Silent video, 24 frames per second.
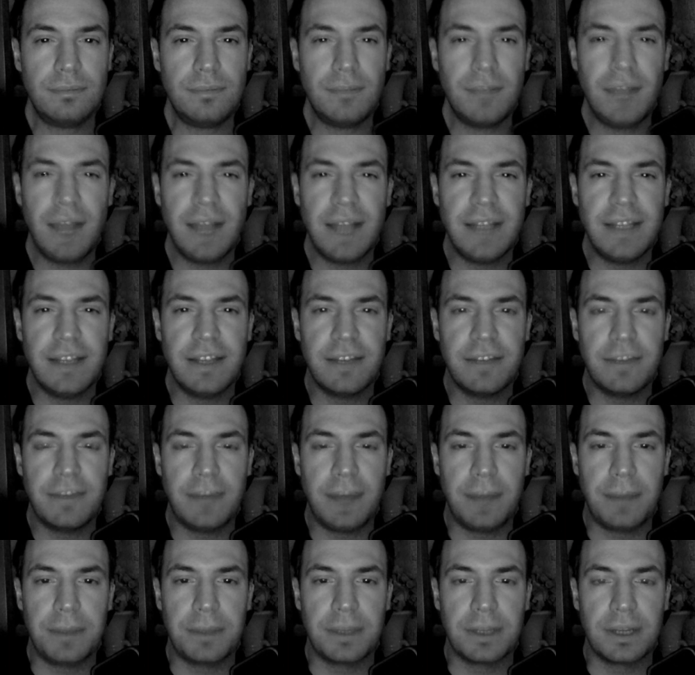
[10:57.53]
idea of
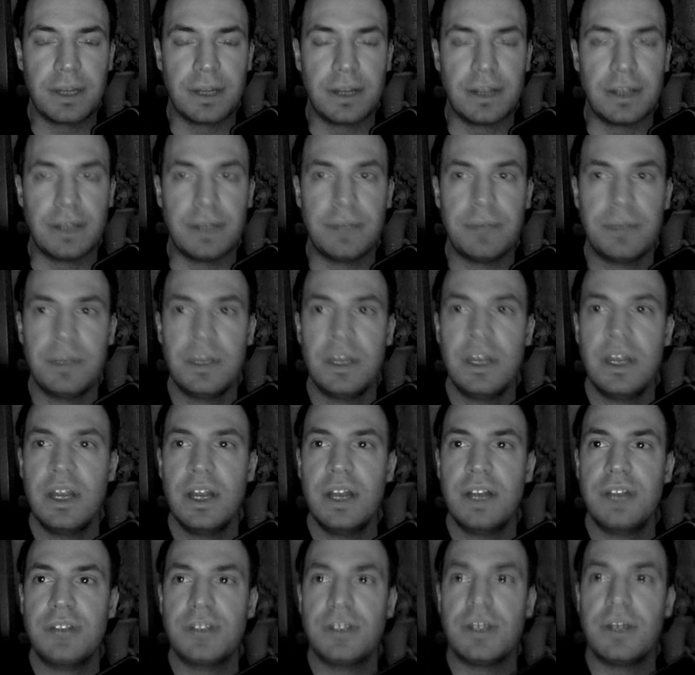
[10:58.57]
popularity.
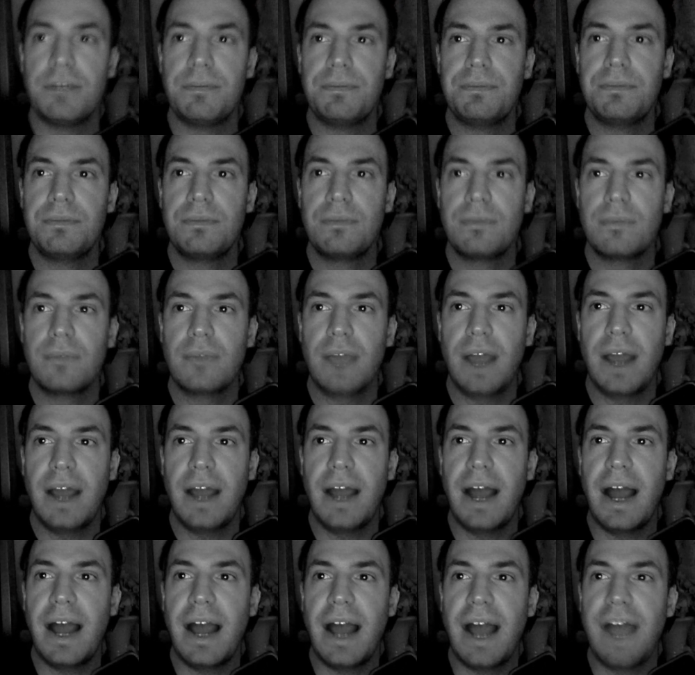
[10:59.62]
So
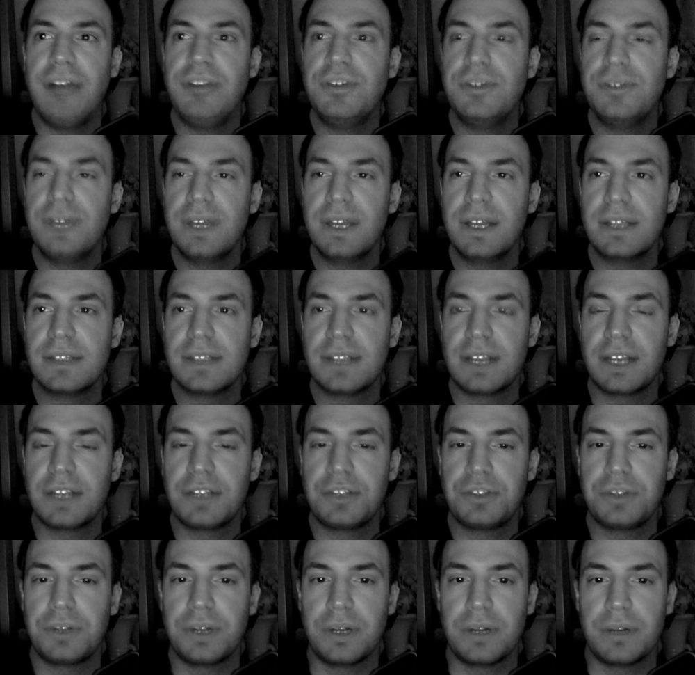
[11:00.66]
I do think it's like a
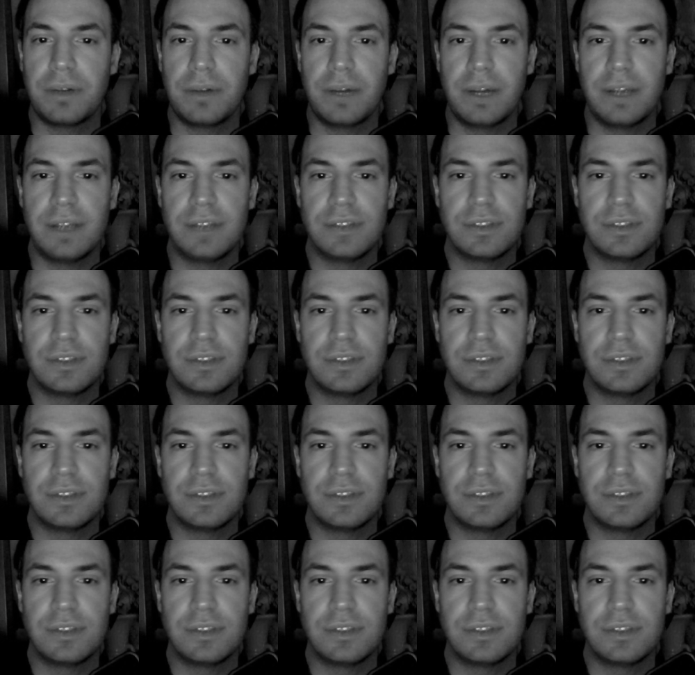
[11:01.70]
trick, right?